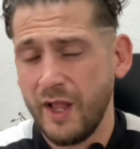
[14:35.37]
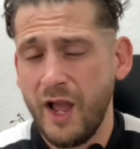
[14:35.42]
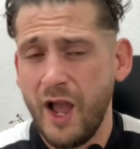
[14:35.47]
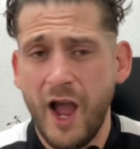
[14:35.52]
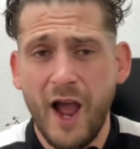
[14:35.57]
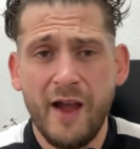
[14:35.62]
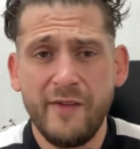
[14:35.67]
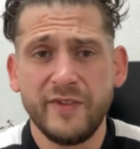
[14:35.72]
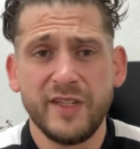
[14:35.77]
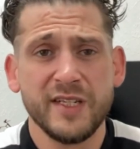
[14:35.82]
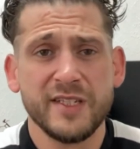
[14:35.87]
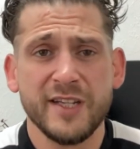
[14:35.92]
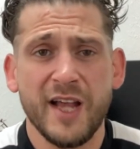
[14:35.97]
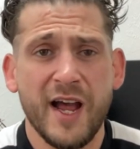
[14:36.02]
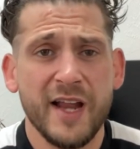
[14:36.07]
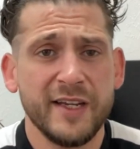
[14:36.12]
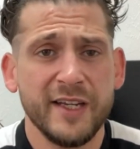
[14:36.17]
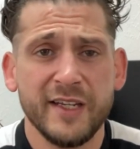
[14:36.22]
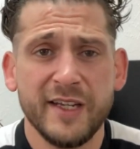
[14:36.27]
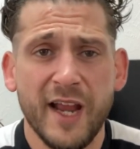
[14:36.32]
I've
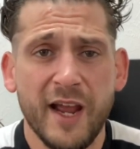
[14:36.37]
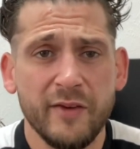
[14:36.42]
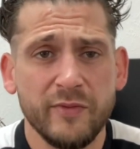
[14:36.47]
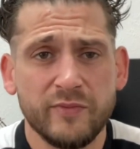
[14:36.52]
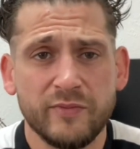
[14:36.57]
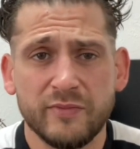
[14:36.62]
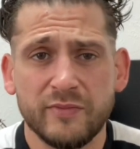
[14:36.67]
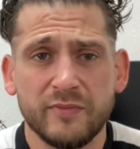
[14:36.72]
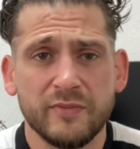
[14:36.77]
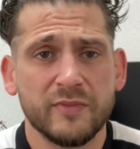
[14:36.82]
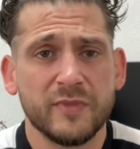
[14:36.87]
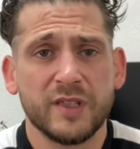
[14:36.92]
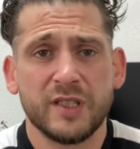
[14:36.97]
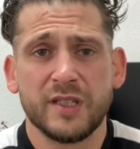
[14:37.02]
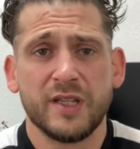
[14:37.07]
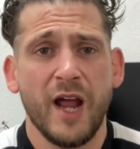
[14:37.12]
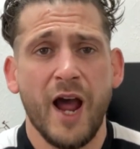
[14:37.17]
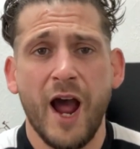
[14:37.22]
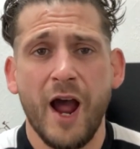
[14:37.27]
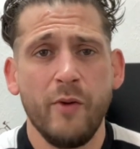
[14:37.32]
decided now
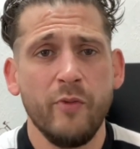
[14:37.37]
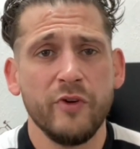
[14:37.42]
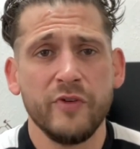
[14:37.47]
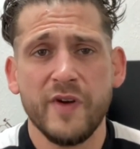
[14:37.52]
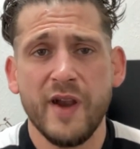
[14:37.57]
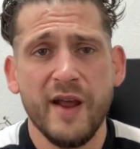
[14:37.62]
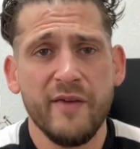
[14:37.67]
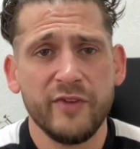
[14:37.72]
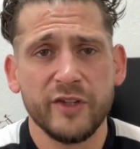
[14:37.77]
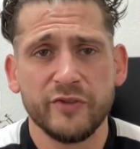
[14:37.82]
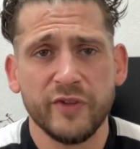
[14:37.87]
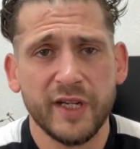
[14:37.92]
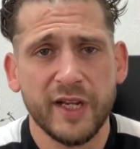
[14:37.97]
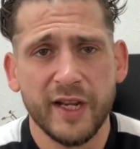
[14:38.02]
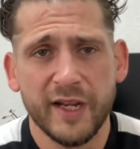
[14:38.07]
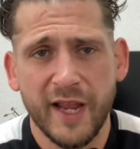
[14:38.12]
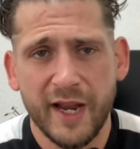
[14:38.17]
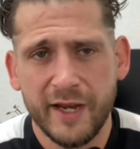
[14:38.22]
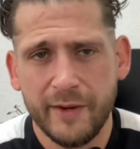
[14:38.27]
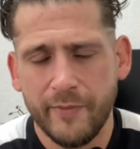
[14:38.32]
I will never drink
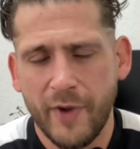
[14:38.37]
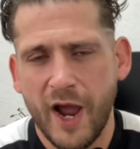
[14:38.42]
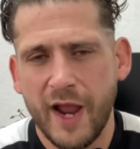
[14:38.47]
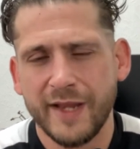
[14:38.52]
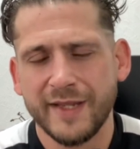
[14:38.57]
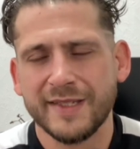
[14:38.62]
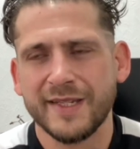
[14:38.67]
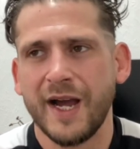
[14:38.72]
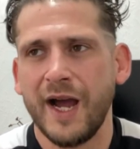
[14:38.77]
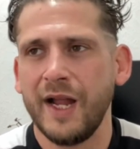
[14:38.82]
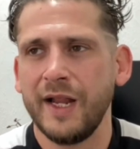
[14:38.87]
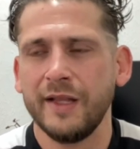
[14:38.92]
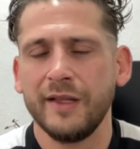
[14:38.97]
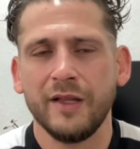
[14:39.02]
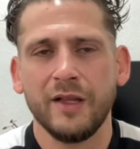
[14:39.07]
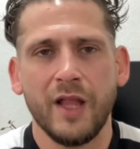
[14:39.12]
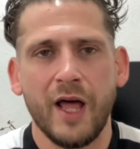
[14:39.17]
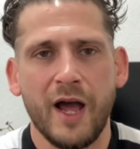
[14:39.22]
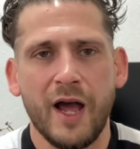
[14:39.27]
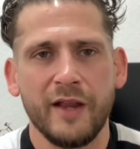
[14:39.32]
again in my entire
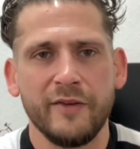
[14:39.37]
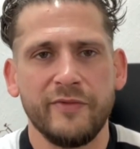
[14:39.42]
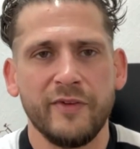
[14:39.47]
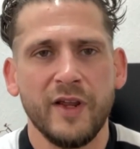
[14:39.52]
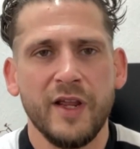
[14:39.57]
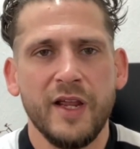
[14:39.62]
life.